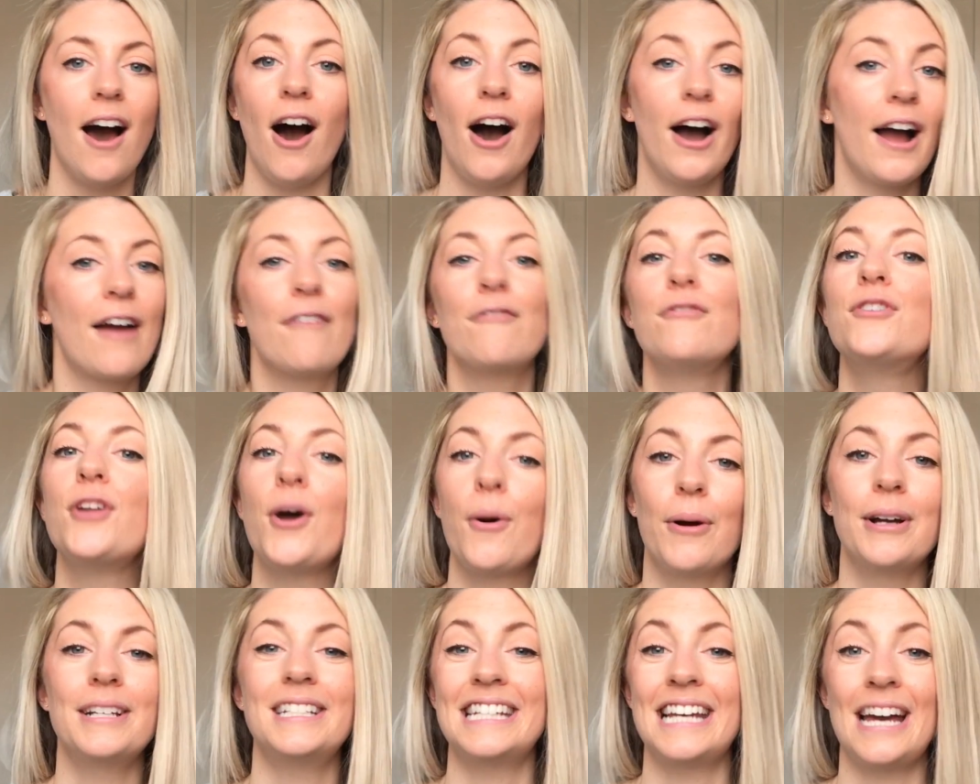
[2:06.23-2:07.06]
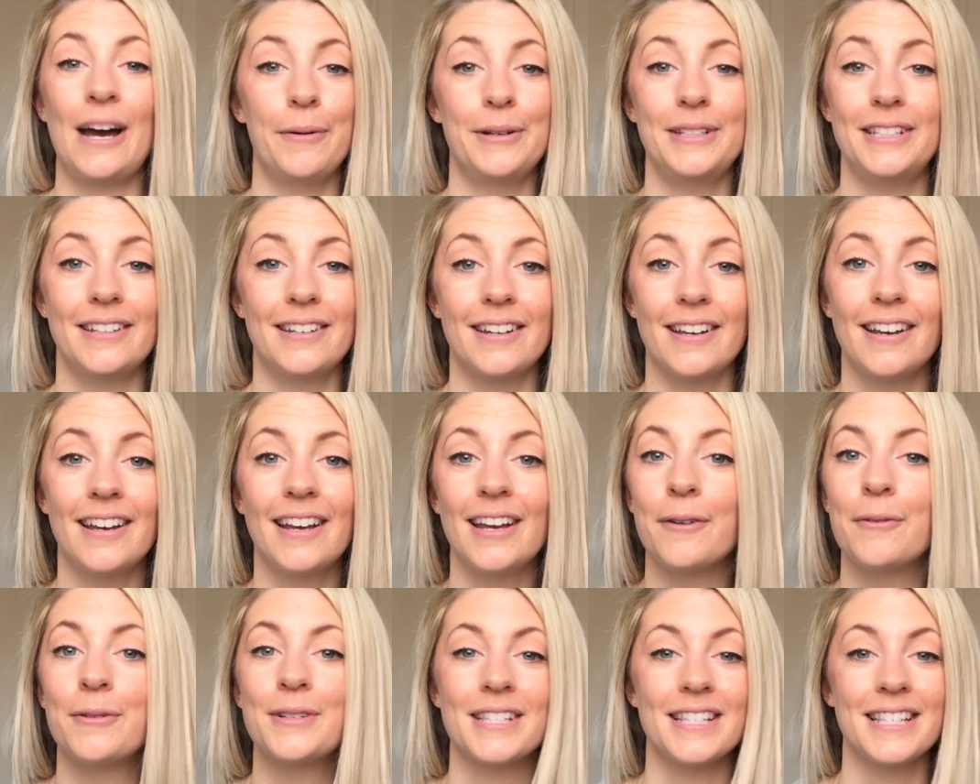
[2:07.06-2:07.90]
I have no idea how we did it.
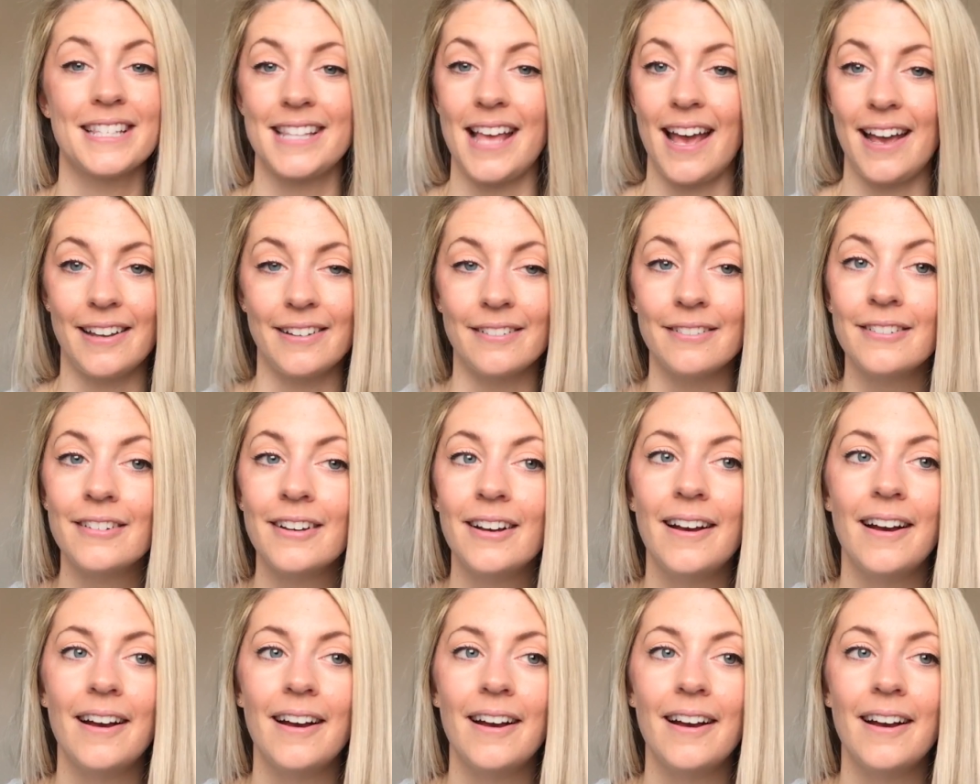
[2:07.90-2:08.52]
It was insane.